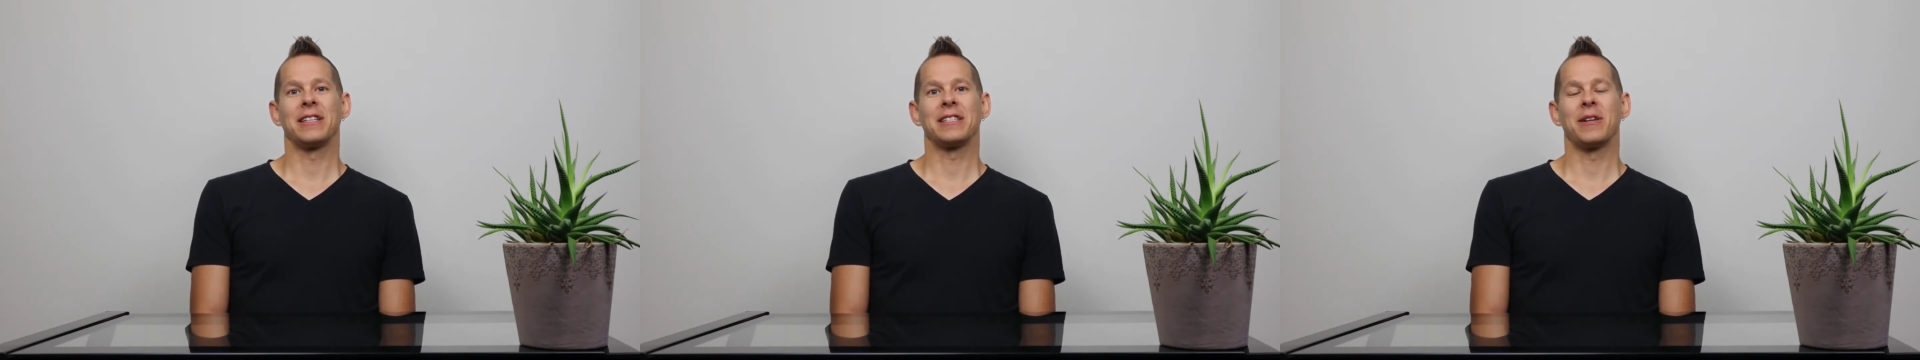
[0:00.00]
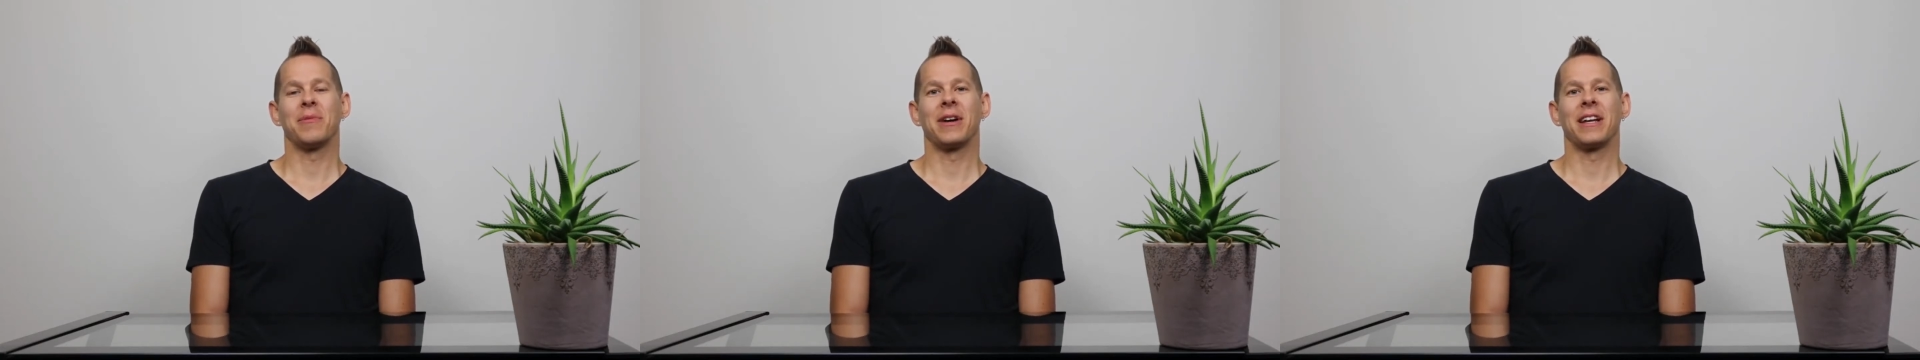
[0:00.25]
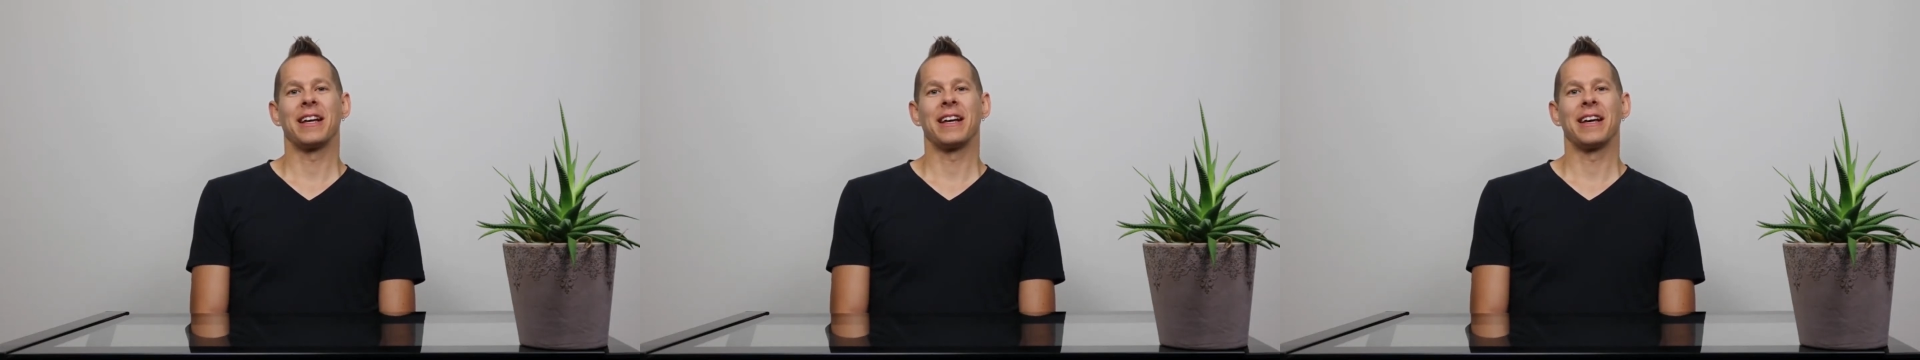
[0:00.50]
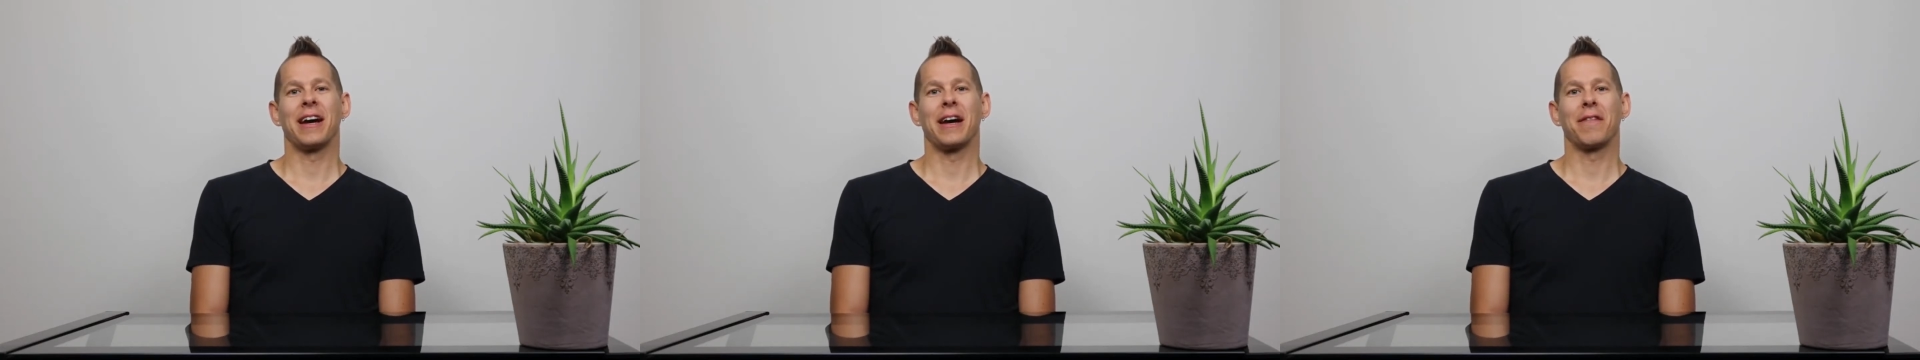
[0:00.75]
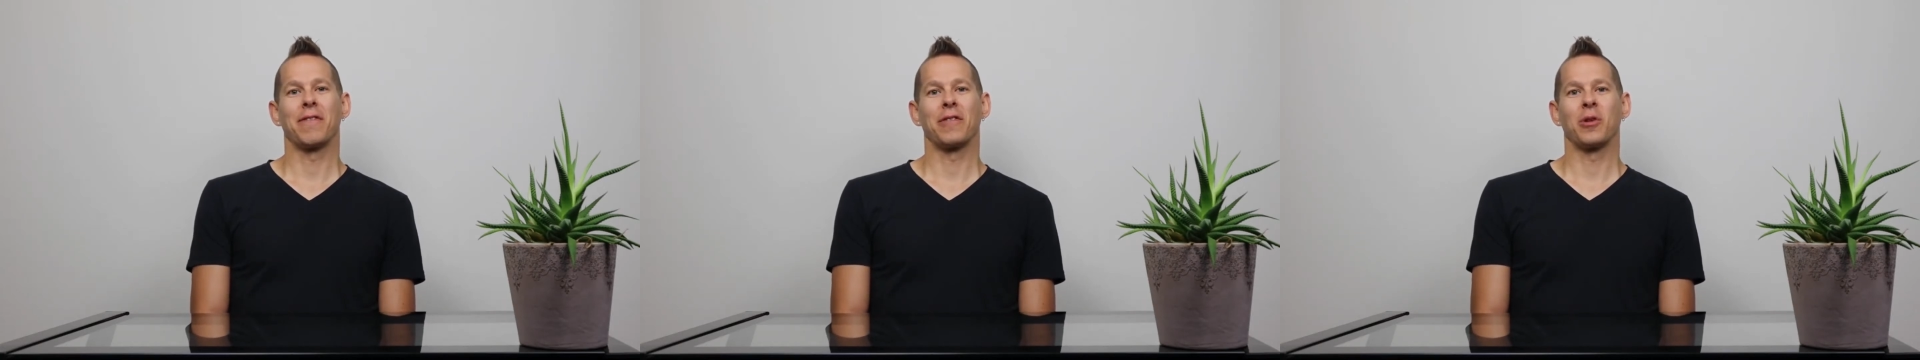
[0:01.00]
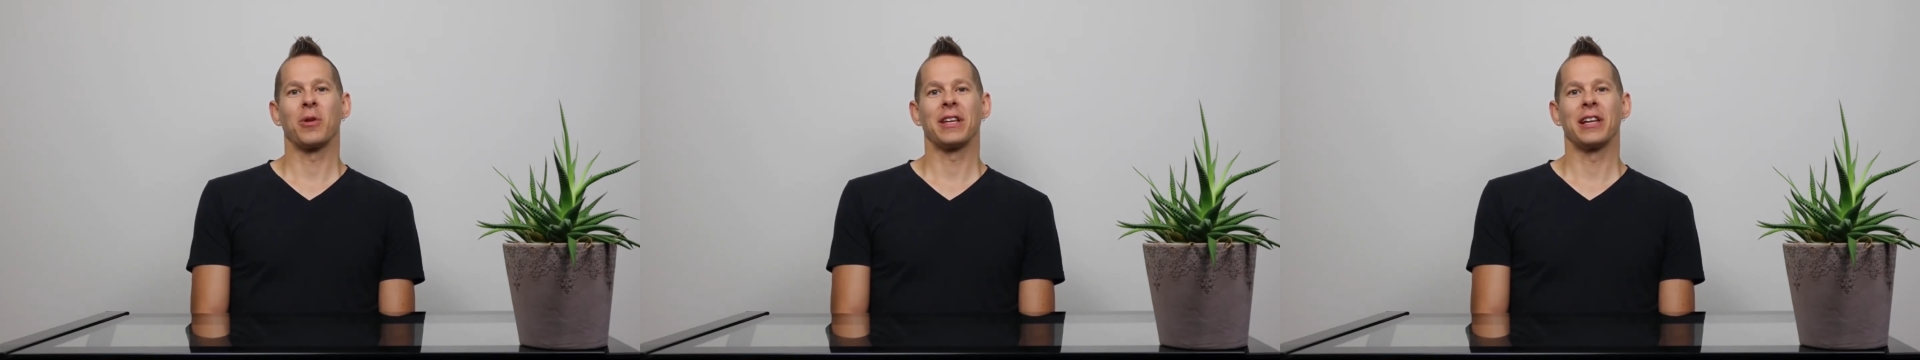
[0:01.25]
somebody uh, for
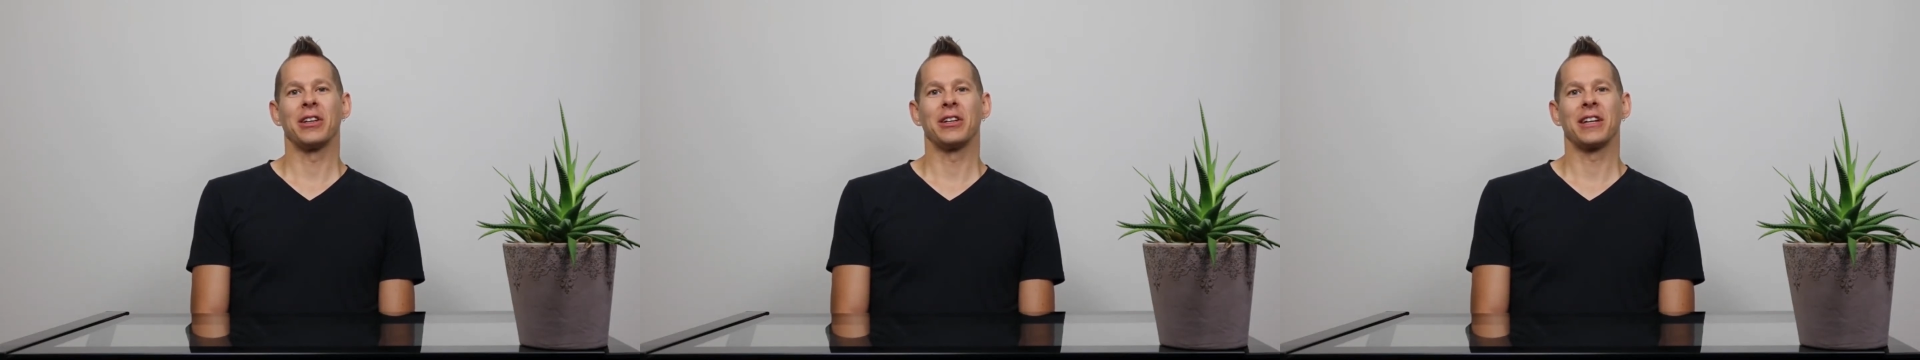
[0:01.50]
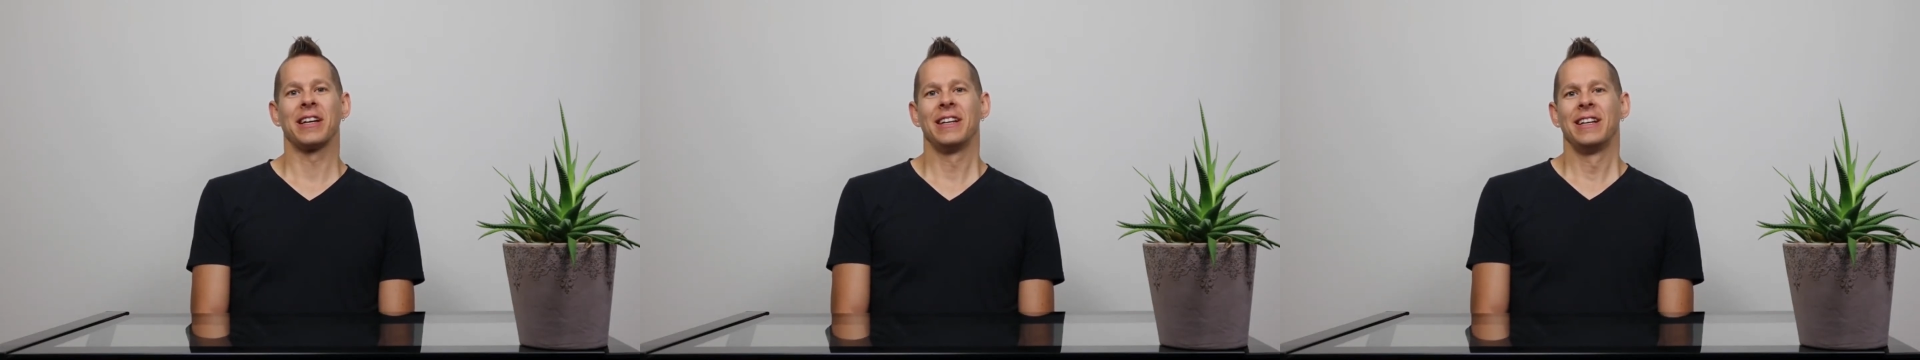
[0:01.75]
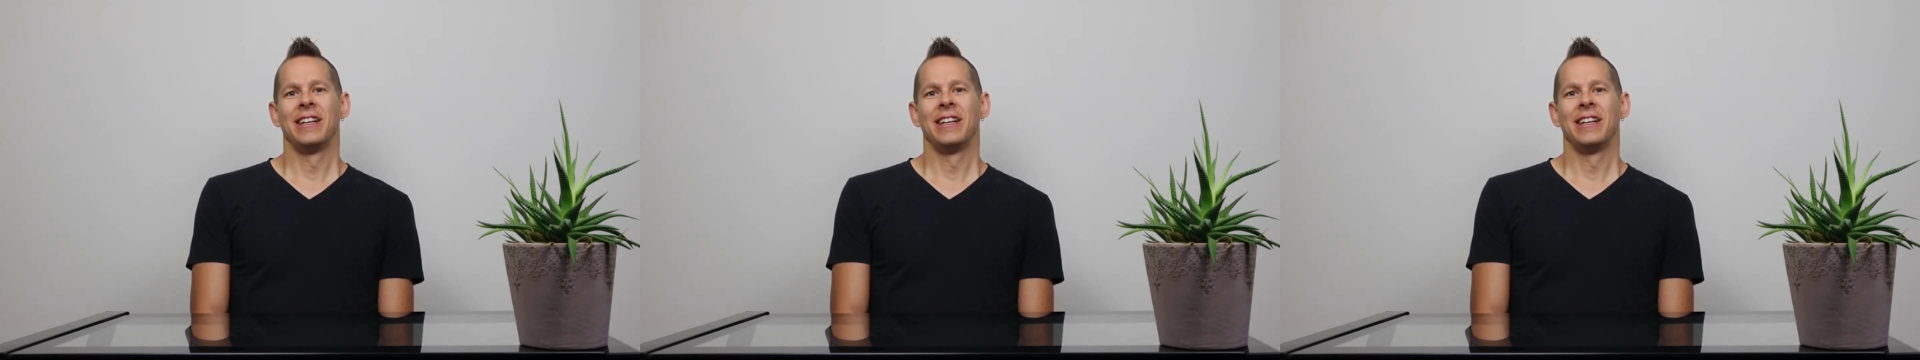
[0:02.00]
the way they look